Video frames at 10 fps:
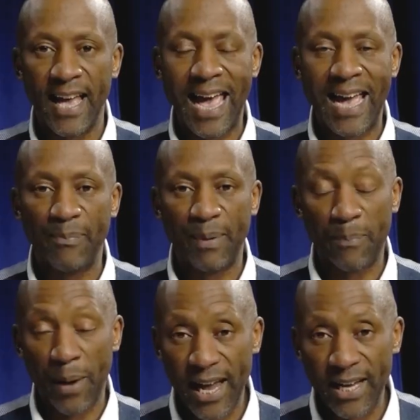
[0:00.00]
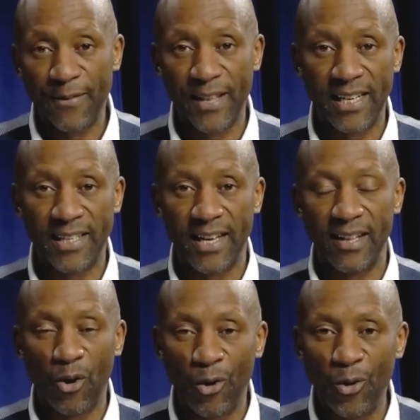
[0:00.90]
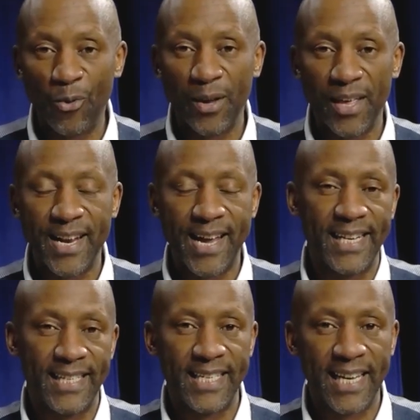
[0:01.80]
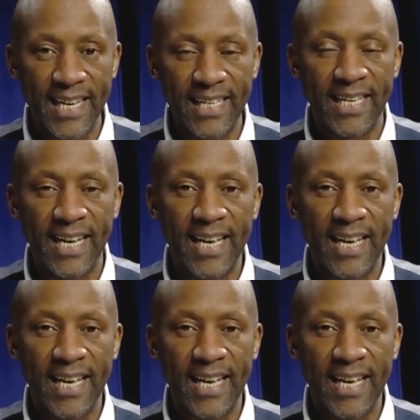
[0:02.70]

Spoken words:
and be paid for that skill all within 90 days,